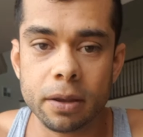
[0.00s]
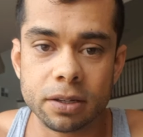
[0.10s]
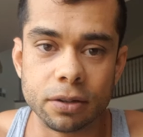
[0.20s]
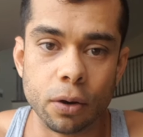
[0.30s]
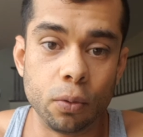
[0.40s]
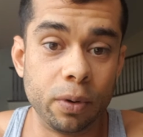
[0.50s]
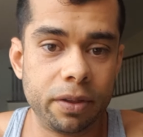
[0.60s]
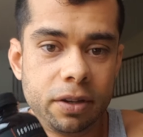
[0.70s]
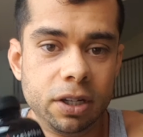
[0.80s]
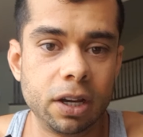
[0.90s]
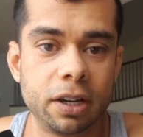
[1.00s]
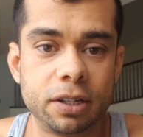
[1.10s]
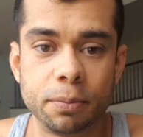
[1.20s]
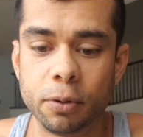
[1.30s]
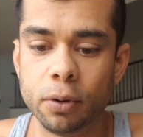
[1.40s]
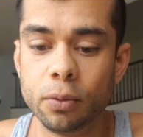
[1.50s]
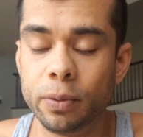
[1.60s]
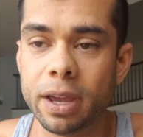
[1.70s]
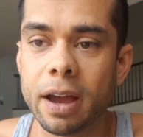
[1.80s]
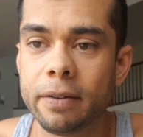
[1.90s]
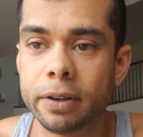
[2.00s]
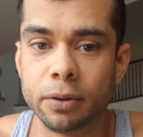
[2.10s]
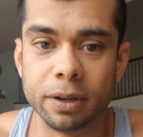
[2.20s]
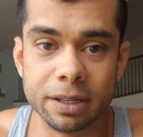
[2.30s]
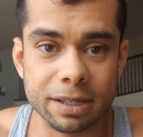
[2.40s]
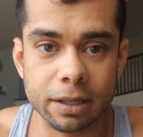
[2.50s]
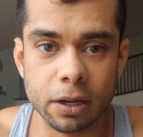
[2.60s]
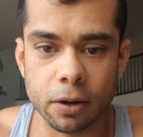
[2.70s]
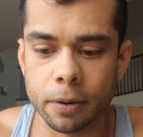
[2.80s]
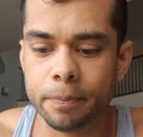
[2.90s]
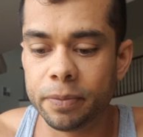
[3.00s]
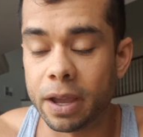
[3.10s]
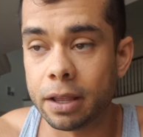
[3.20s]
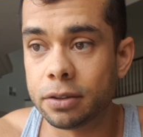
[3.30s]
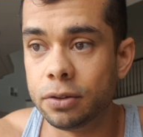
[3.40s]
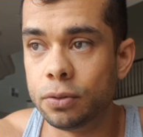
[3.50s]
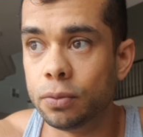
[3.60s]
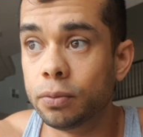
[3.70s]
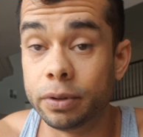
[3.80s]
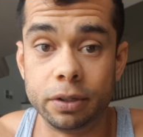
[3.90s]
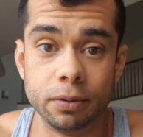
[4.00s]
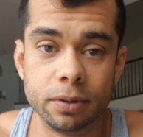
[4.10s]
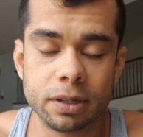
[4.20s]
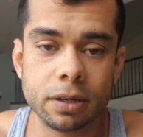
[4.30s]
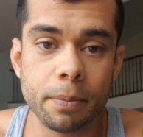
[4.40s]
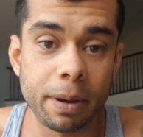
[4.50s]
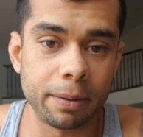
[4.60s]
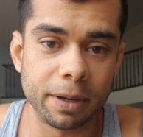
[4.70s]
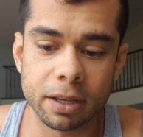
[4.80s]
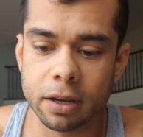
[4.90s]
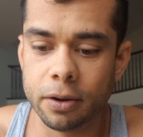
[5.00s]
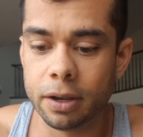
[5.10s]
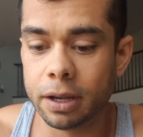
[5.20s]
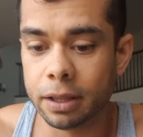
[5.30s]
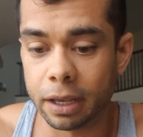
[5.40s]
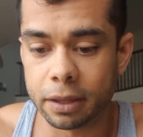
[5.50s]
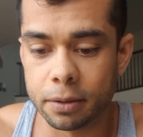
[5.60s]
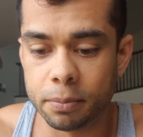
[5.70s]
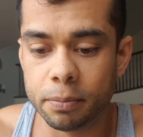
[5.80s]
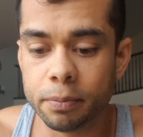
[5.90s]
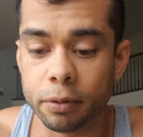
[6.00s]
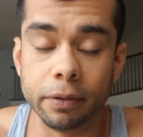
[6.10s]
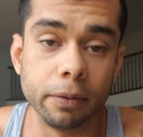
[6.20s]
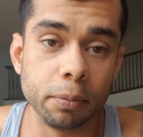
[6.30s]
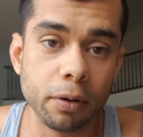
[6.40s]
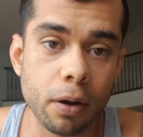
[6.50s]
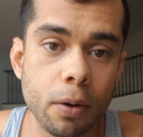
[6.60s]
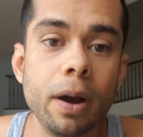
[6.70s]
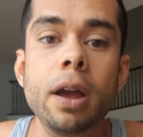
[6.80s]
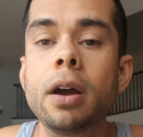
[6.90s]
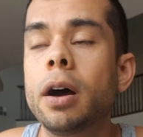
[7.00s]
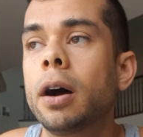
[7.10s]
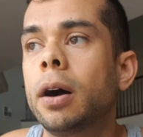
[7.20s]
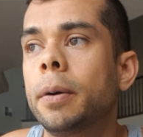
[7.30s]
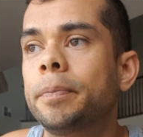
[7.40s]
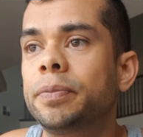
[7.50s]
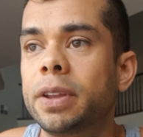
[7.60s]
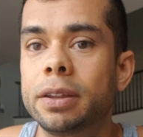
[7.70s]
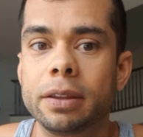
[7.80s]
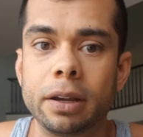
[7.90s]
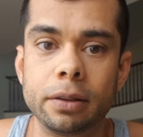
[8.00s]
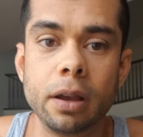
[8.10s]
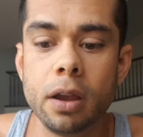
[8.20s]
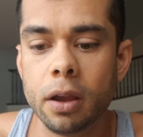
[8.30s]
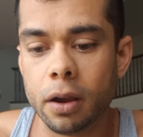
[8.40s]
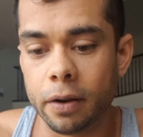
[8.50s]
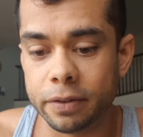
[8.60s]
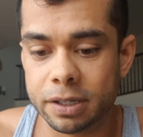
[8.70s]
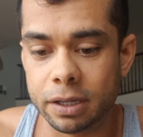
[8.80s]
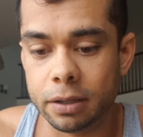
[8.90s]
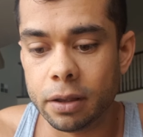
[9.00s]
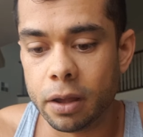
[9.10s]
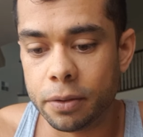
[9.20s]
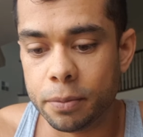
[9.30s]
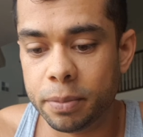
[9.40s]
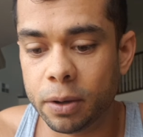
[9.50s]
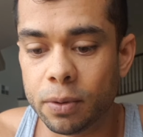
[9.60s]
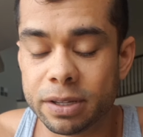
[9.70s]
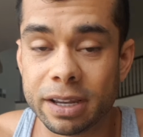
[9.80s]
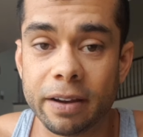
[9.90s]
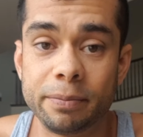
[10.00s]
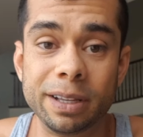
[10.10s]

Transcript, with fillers: So with GI support, we have ingredients in here that do reduce bad bacteria like the PreforPro, um, and then obviously other big ones that have